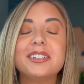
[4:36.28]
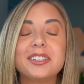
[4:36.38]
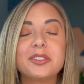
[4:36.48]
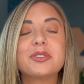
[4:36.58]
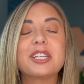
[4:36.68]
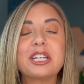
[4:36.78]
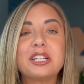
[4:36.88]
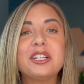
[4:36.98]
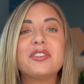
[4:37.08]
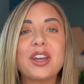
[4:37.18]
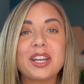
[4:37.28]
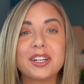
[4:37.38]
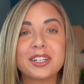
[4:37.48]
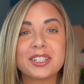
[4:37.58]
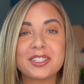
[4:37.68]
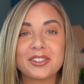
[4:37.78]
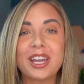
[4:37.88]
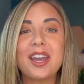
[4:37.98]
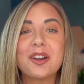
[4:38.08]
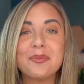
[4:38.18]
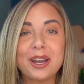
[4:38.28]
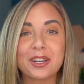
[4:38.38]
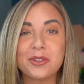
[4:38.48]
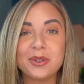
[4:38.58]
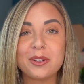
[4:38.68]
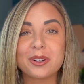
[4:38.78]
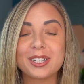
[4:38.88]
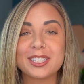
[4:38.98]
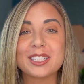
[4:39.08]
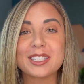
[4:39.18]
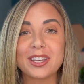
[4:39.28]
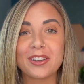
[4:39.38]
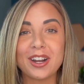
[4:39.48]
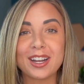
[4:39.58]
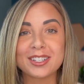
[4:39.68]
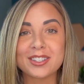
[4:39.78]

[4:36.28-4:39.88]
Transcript: It was like a cliffhanger because they're like, hey, come back in a week, we're going to test the other eye.